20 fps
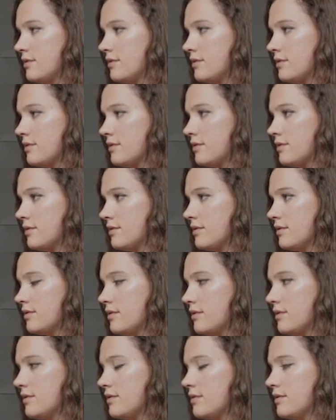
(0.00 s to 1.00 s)

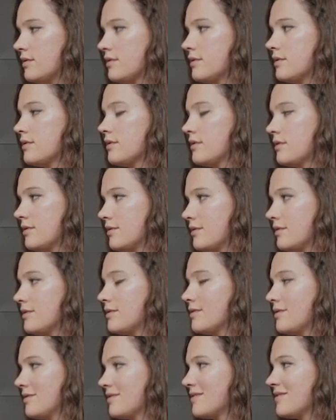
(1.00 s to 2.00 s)

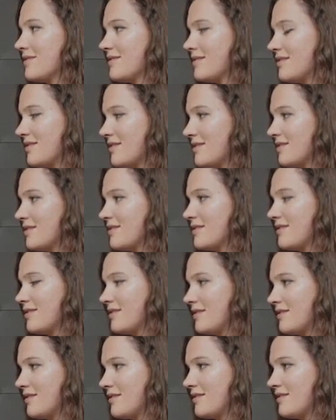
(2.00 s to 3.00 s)

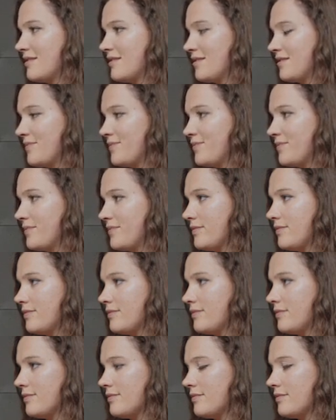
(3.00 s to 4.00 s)

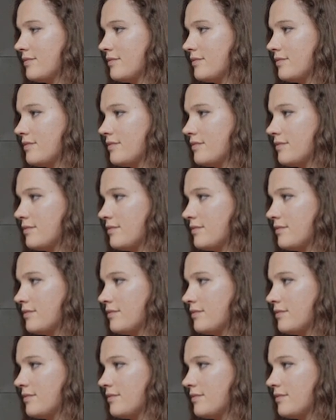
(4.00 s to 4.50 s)
The person shown says nothing.